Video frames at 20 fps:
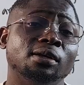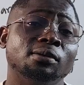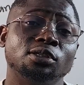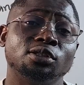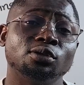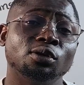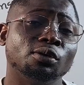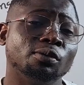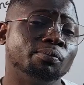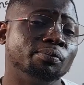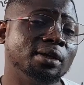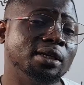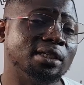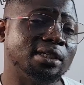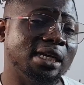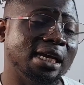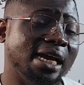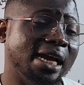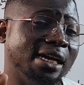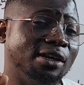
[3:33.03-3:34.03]
So
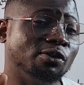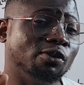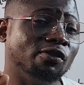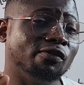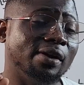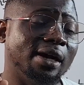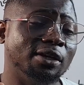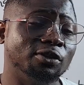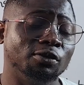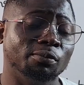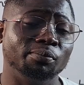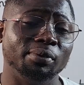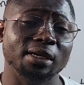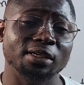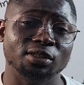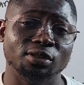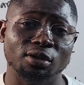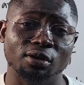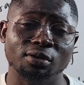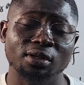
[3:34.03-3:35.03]
please head over to
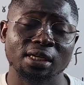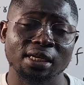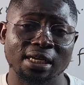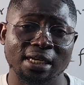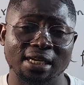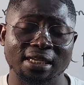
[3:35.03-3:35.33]
Play Store.